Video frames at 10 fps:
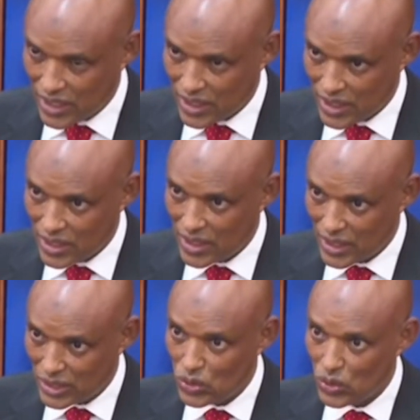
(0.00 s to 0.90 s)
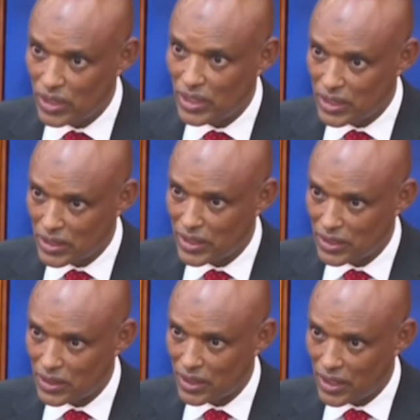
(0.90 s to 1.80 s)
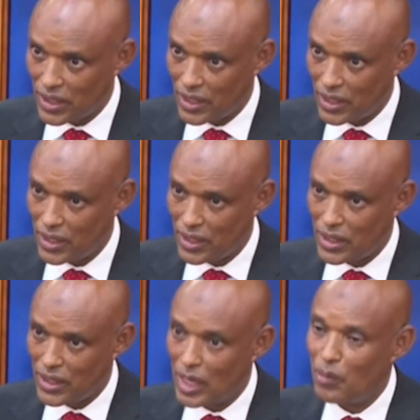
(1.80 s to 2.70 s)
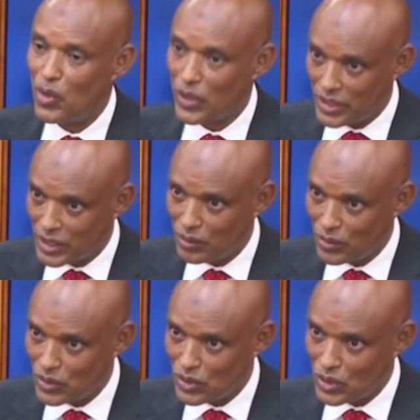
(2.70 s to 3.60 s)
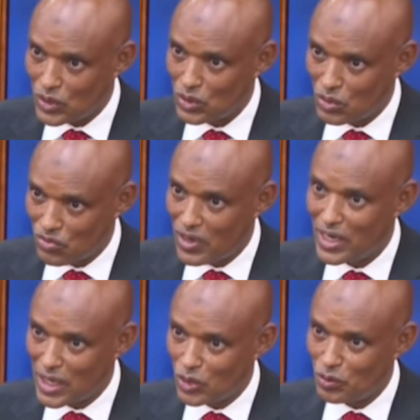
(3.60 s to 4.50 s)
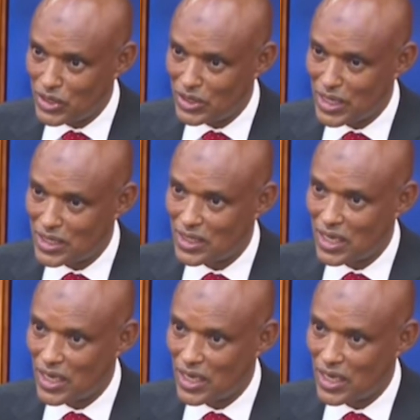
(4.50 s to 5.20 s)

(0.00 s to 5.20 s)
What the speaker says: that should interest the EPOA team to find out, besides other